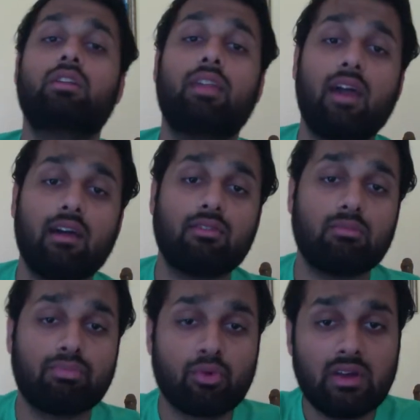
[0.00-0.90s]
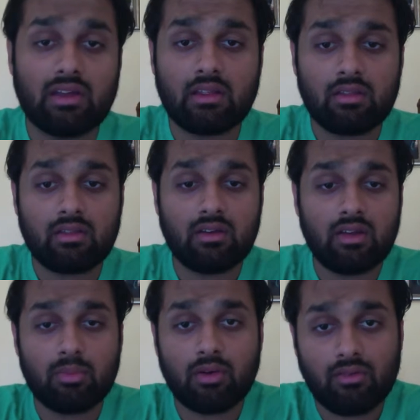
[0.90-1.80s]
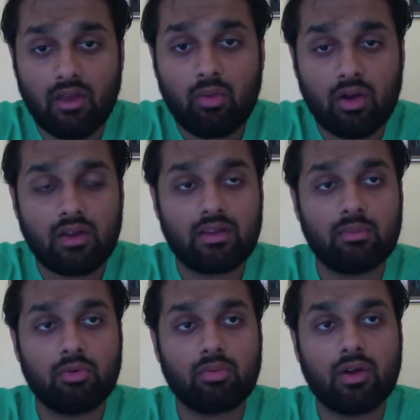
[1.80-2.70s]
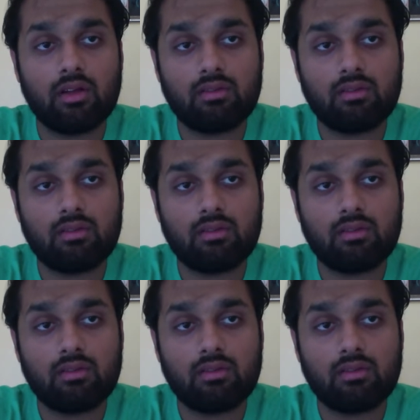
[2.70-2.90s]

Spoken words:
They have to breathe deeper if they want a deeper breath.